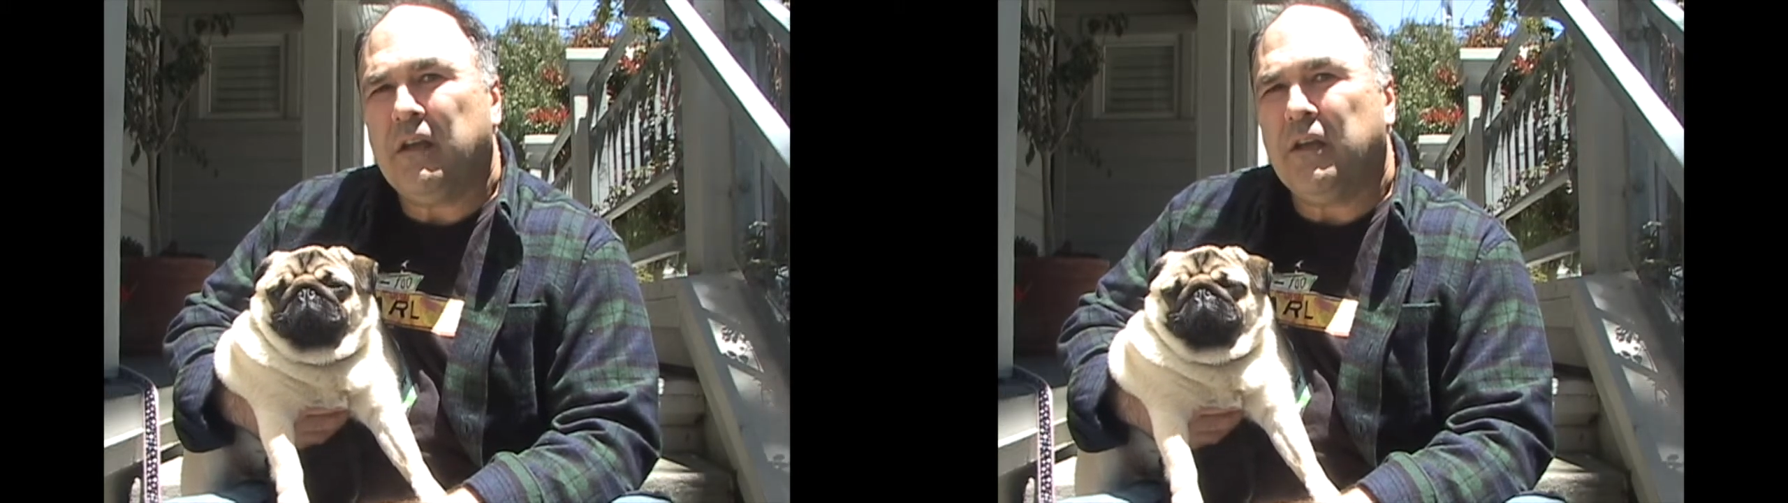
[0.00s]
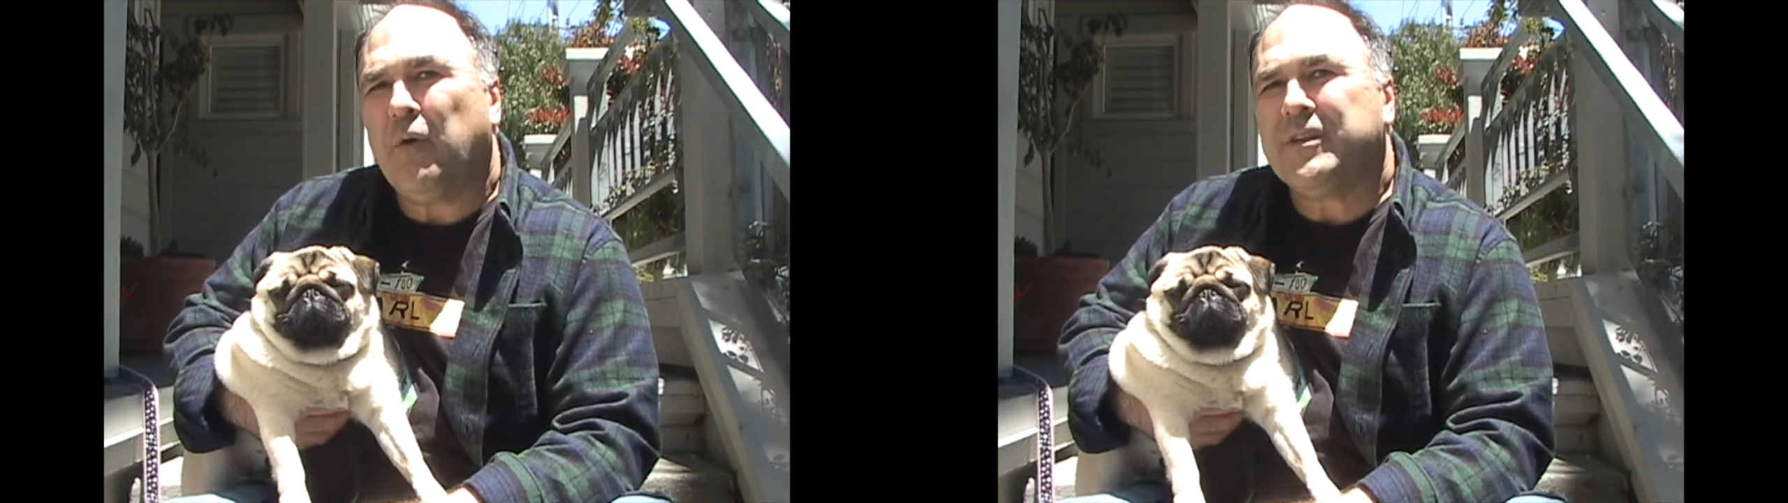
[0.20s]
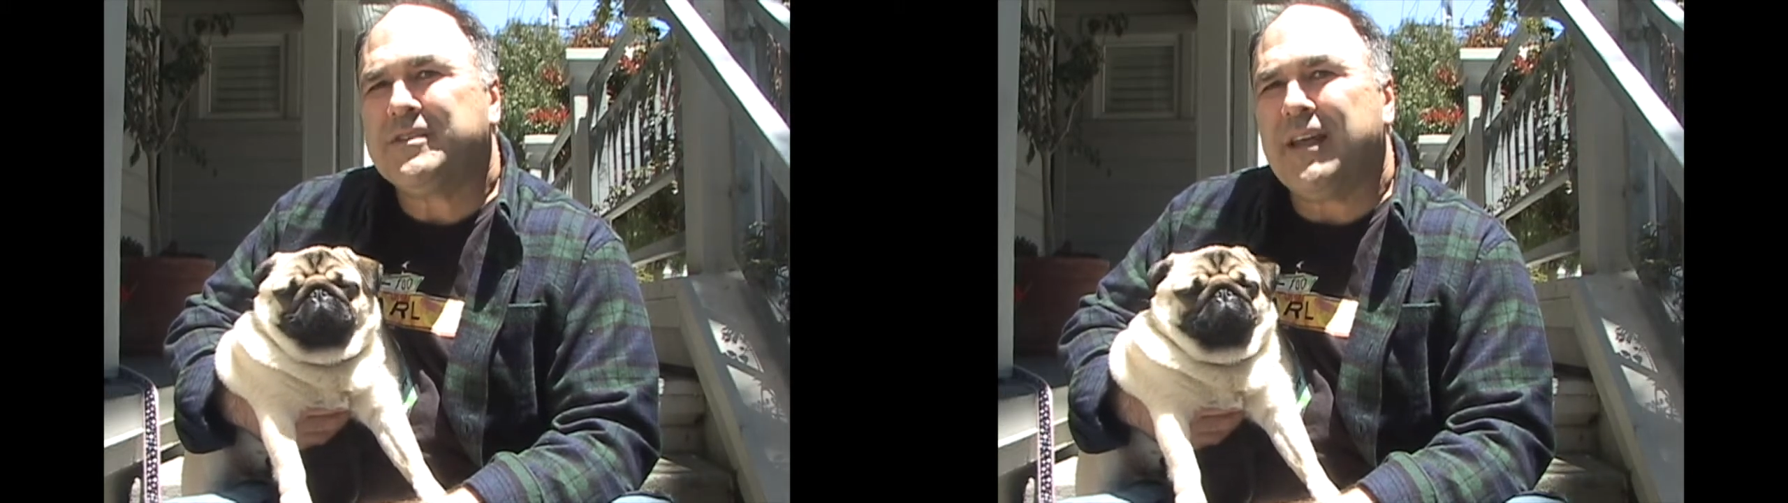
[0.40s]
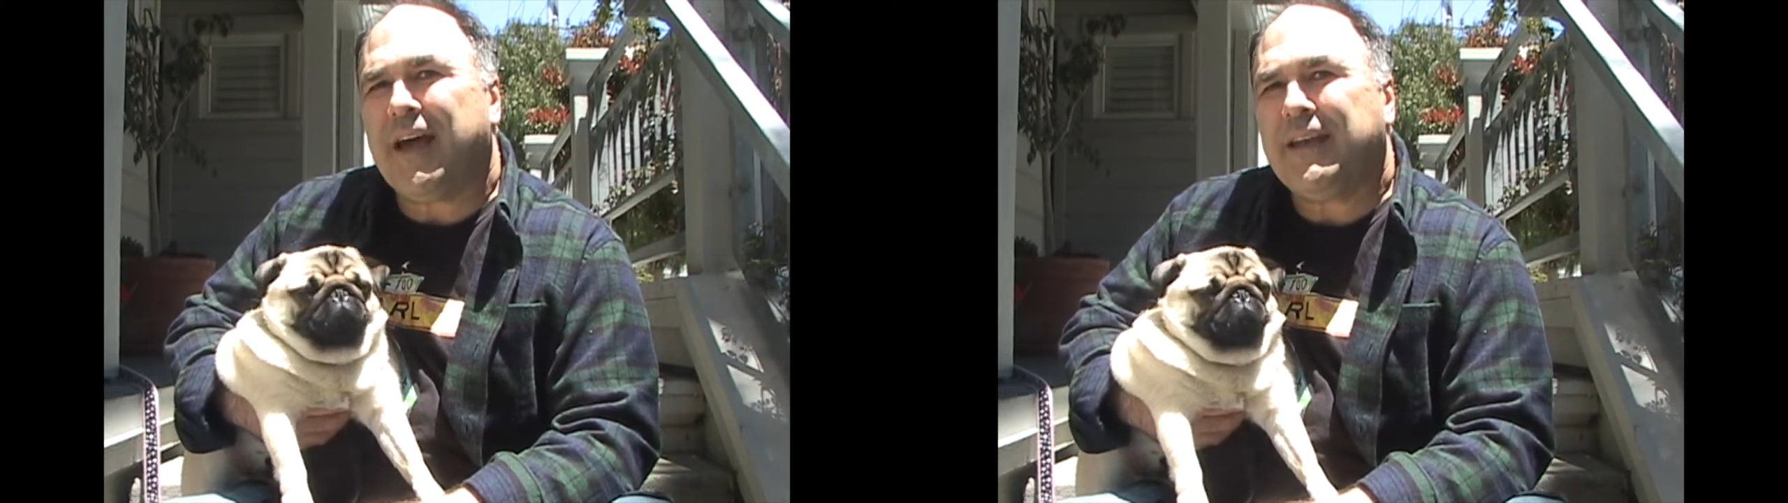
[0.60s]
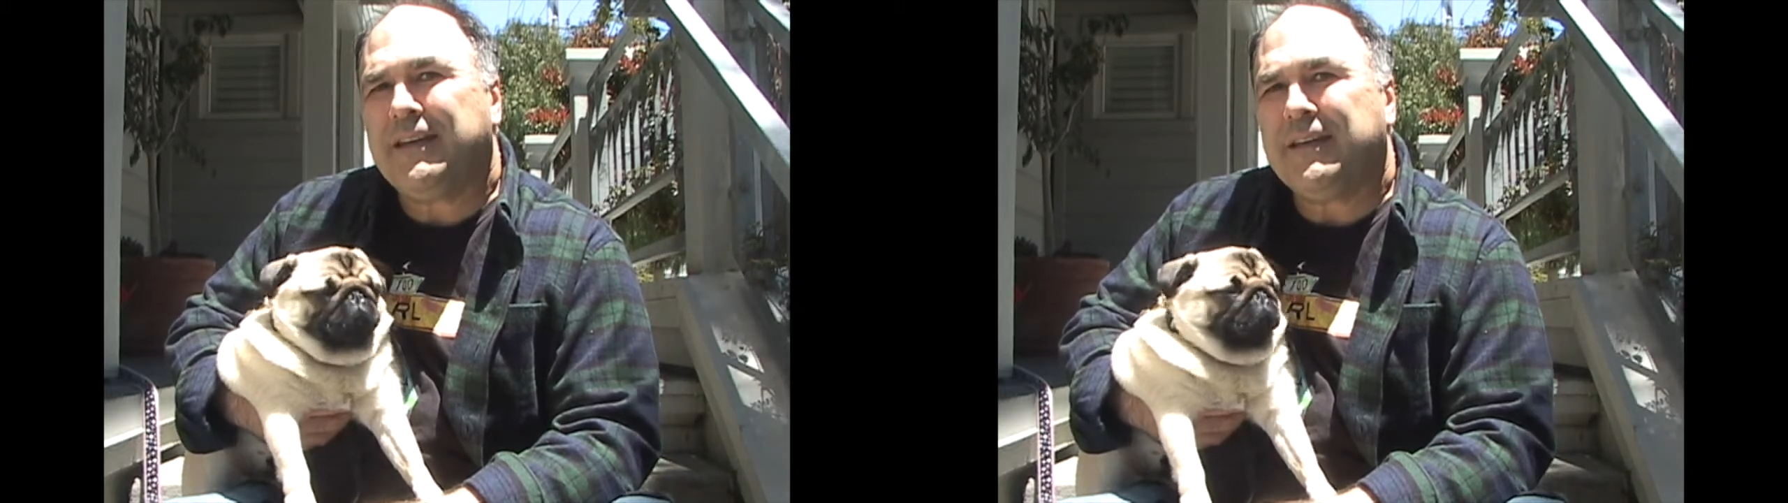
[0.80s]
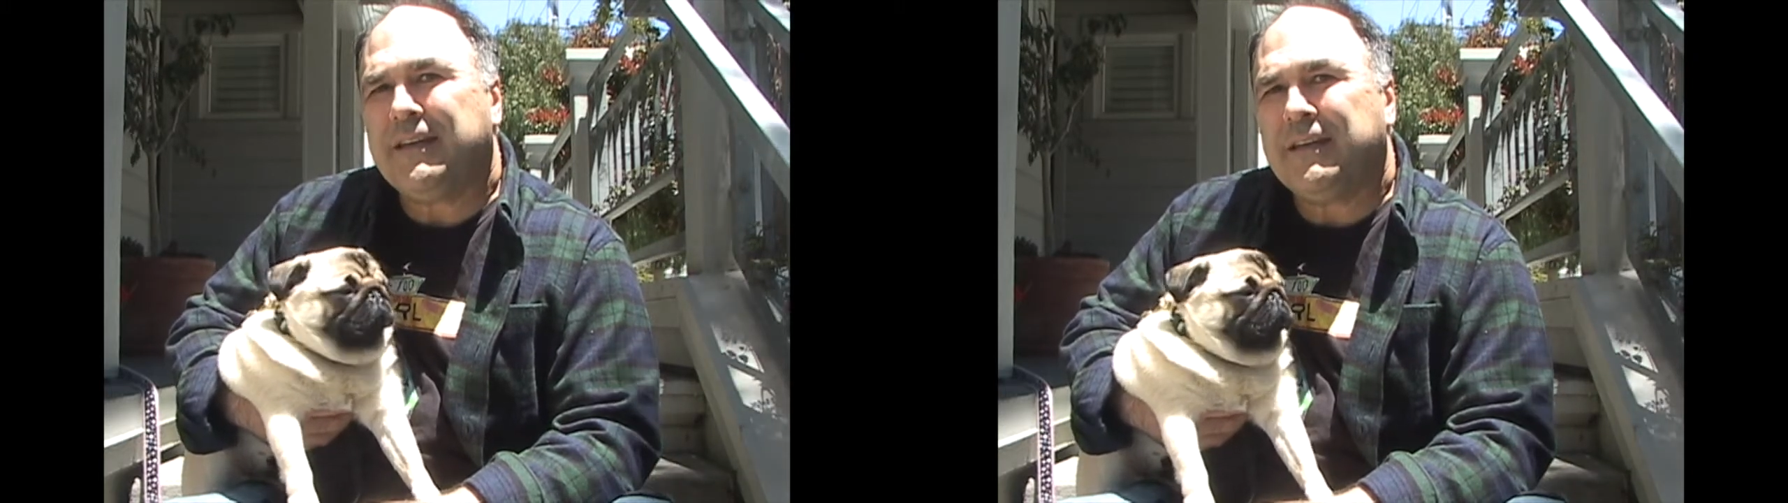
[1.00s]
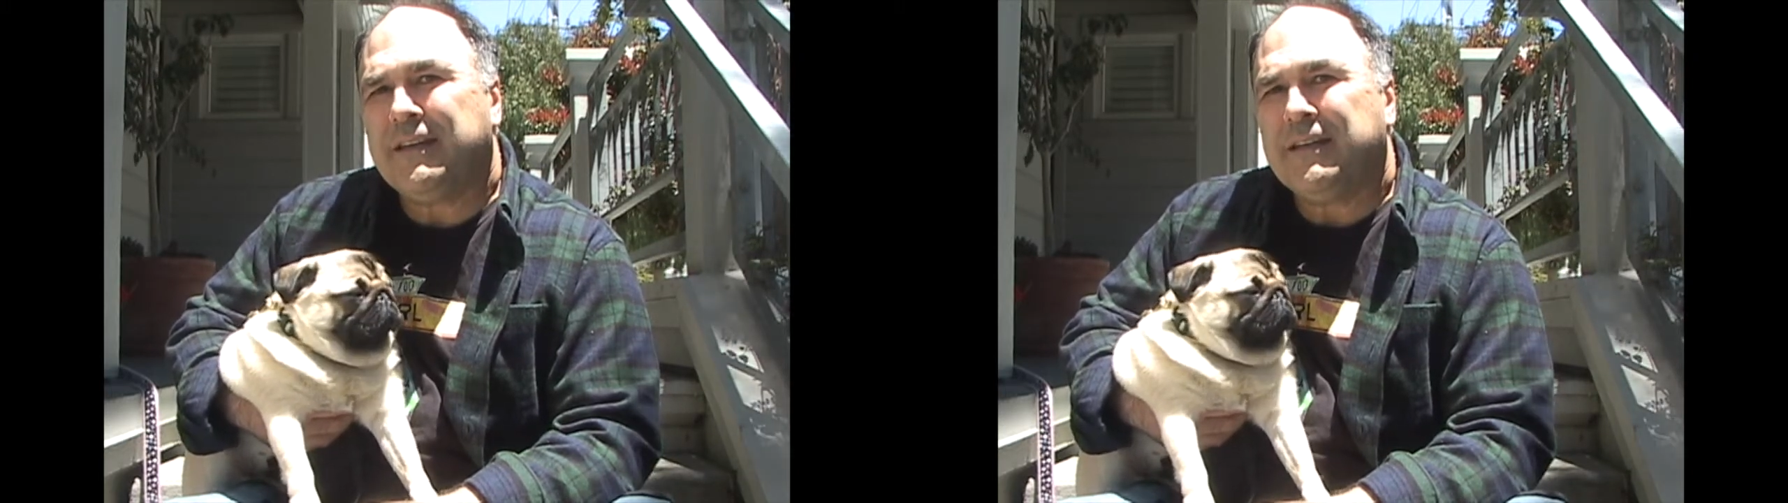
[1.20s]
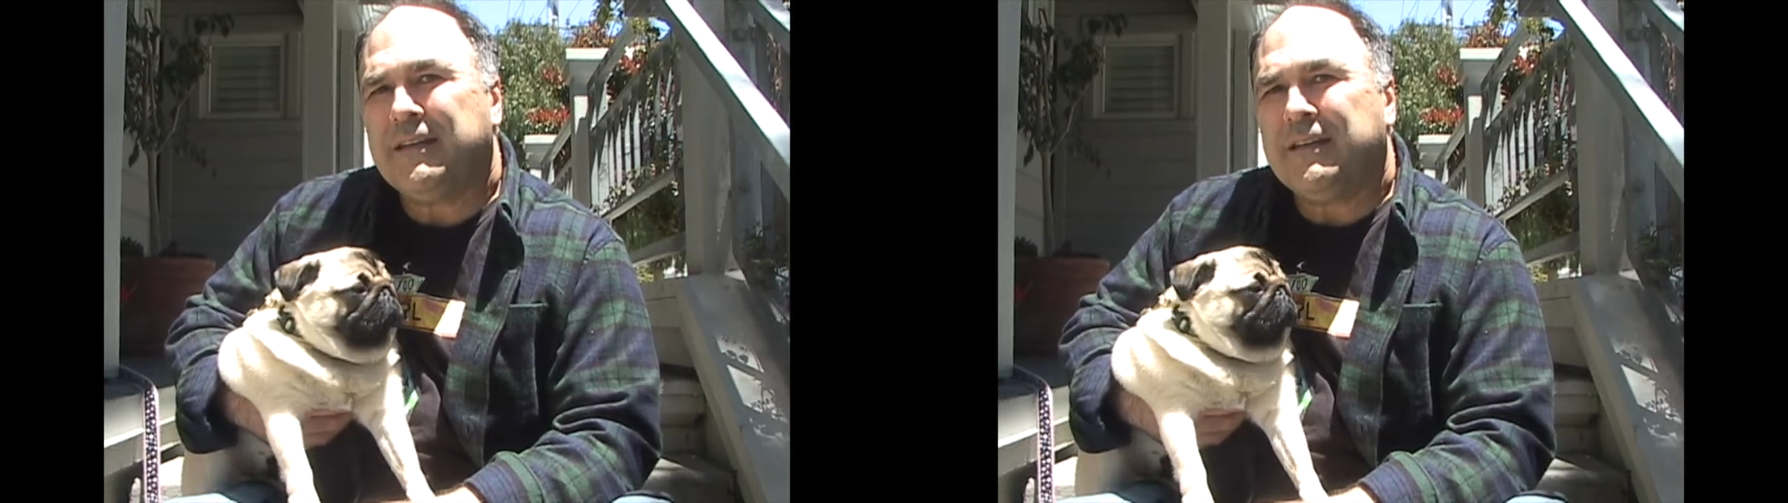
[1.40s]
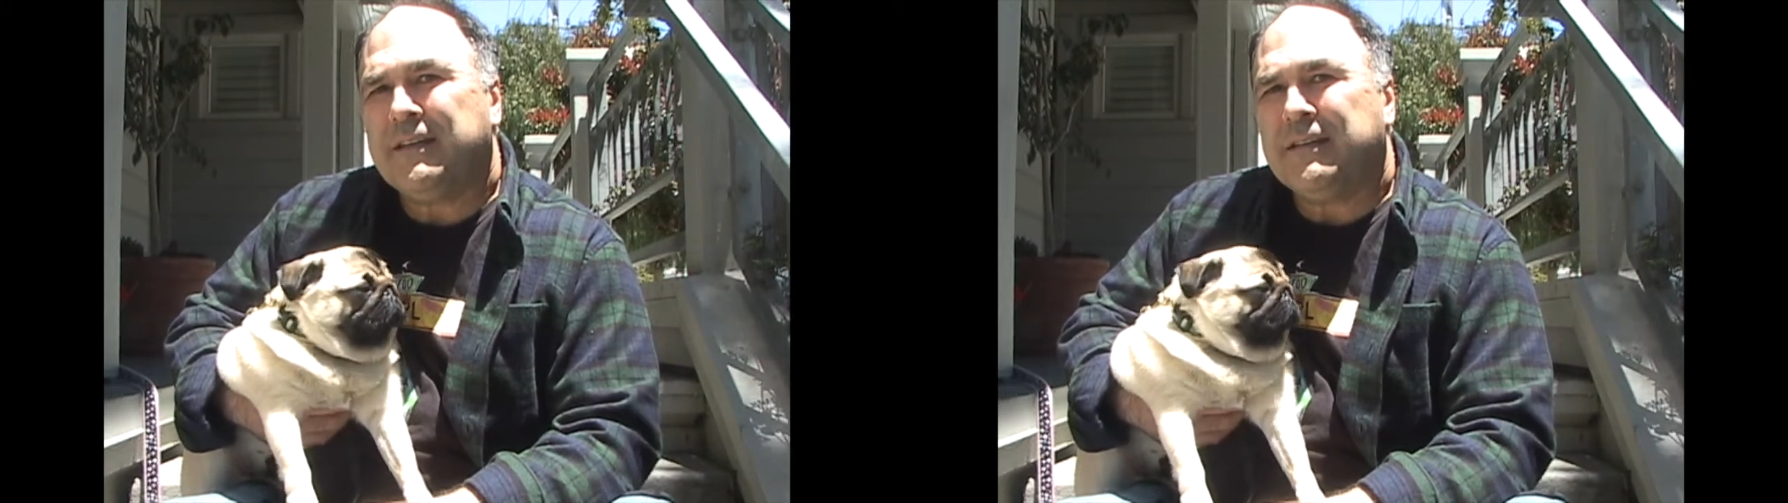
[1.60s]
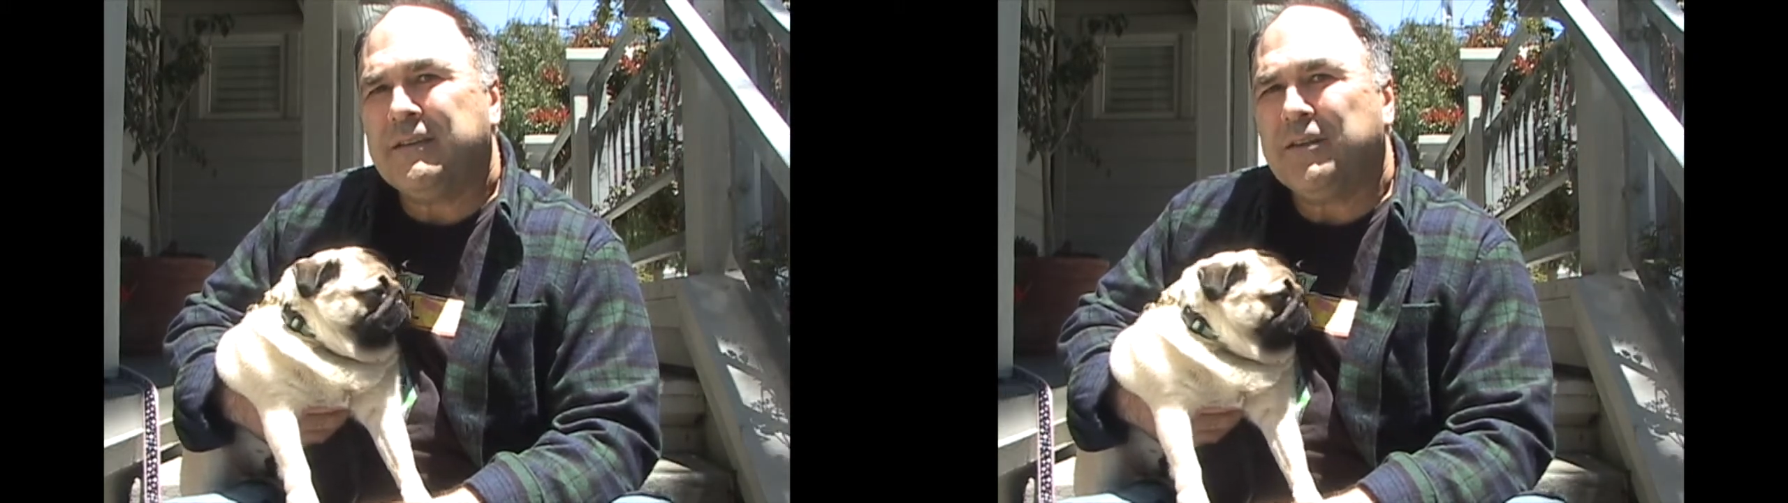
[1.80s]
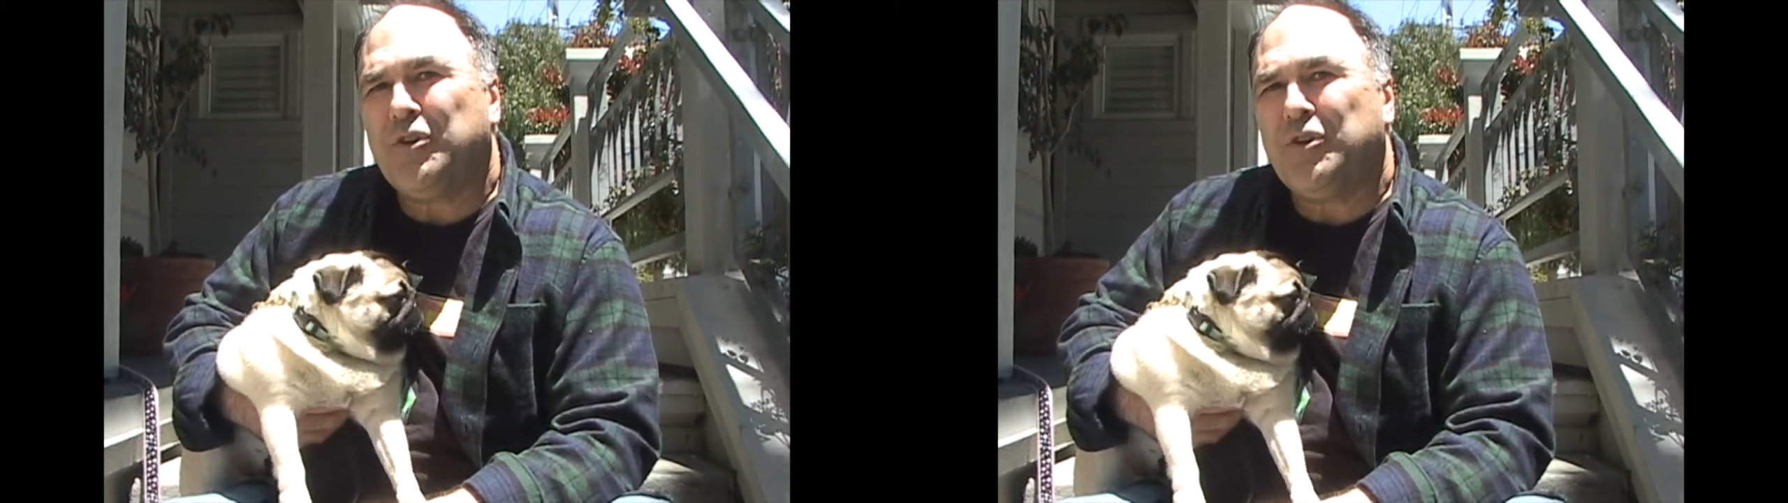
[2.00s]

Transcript: No, it's not. The